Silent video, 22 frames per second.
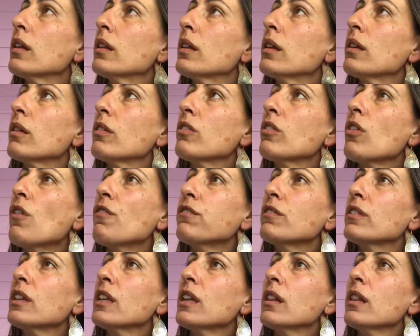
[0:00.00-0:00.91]

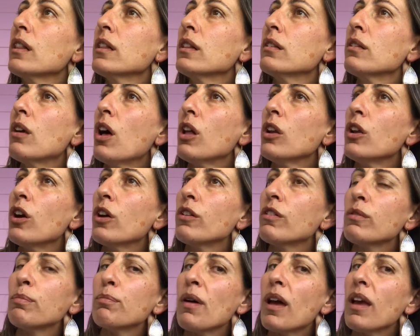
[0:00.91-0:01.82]
soft little hollow
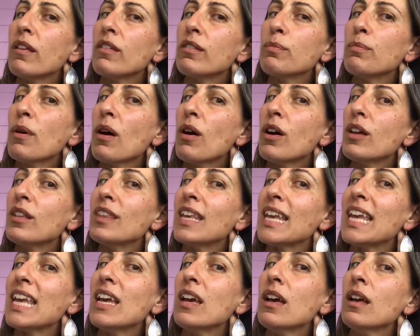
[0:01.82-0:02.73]
space behind
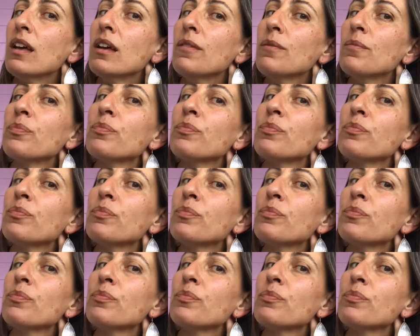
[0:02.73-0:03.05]
the ear.